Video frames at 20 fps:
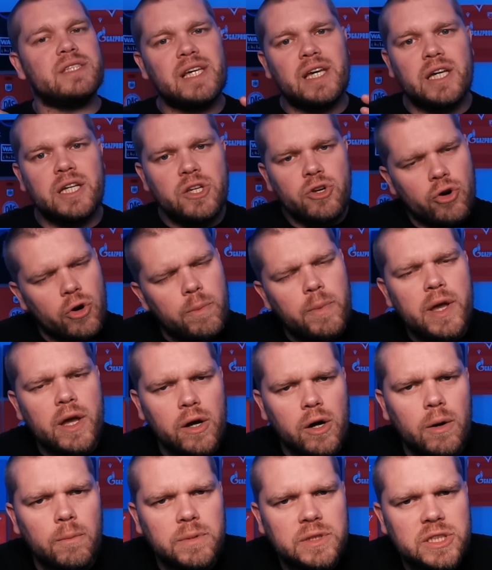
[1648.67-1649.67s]
tier
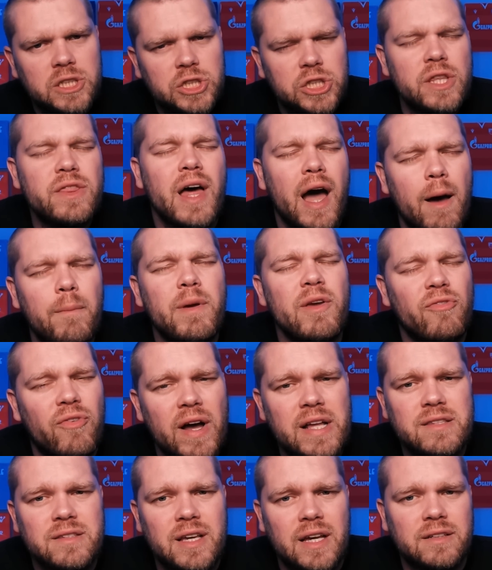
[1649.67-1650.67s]
European competition. That'd be
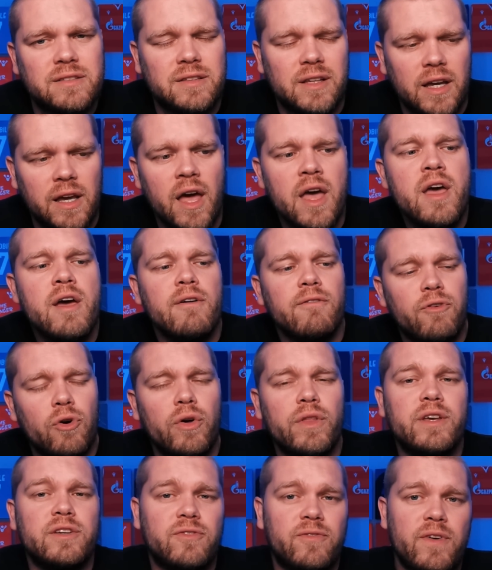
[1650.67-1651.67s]
fantastic
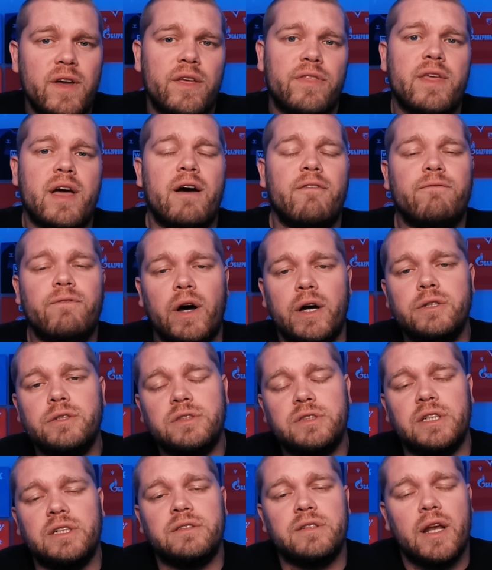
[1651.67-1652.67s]
for this 5th and
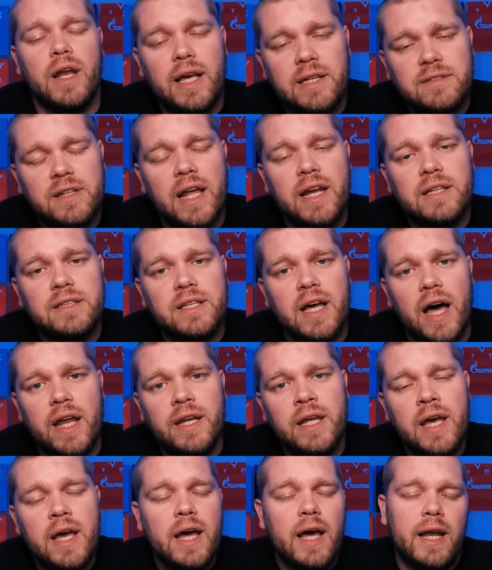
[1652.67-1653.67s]
final season. Let's get it
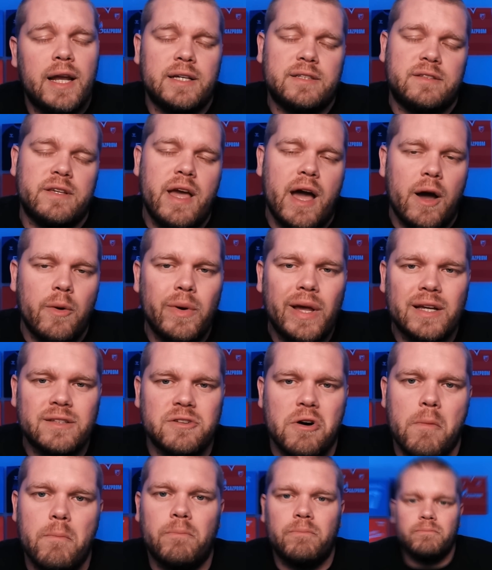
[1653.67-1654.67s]
done and let's see how we get on.